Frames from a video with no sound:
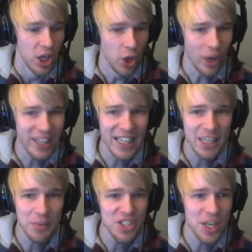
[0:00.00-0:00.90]
No, I
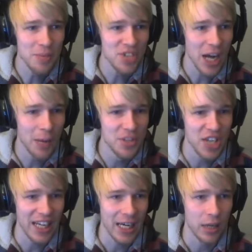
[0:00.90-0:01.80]
kicked him at the same time as
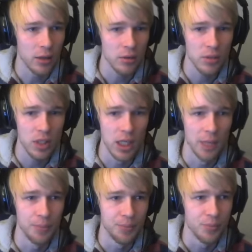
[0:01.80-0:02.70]
that guy.
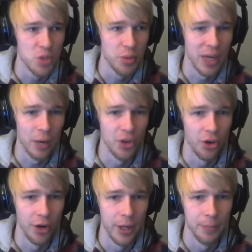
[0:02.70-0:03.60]
Okay, just putting our
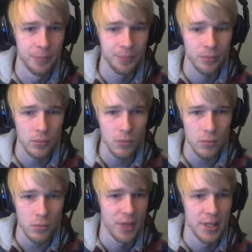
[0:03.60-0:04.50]
dot on him.
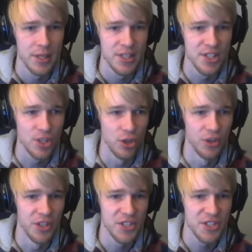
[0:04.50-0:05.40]

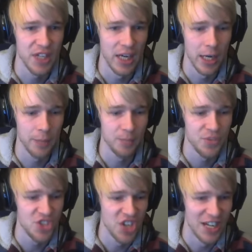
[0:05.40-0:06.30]
Slowing this guy,
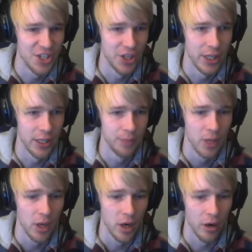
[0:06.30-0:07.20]
charging in.
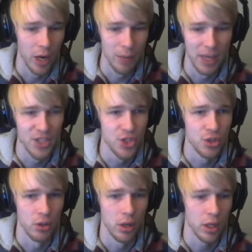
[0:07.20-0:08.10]
Alright, man,
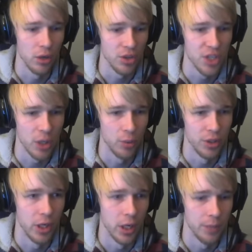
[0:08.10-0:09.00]
sick. It looks like
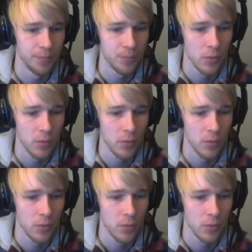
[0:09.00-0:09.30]
we did it.